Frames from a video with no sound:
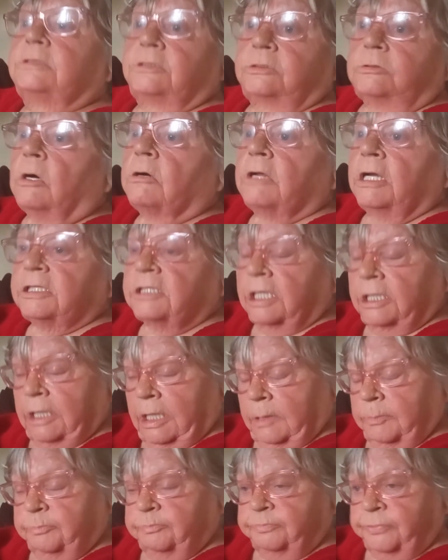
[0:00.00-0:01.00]
So like I
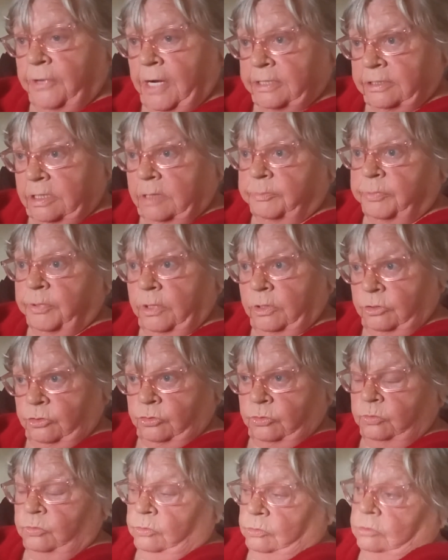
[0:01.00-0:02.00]
had a present pair of
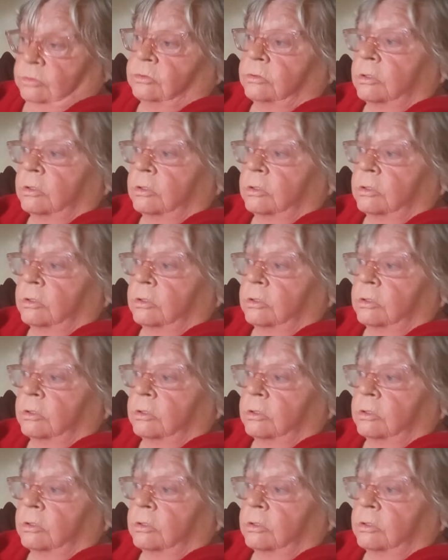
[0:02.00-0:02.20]
shoes.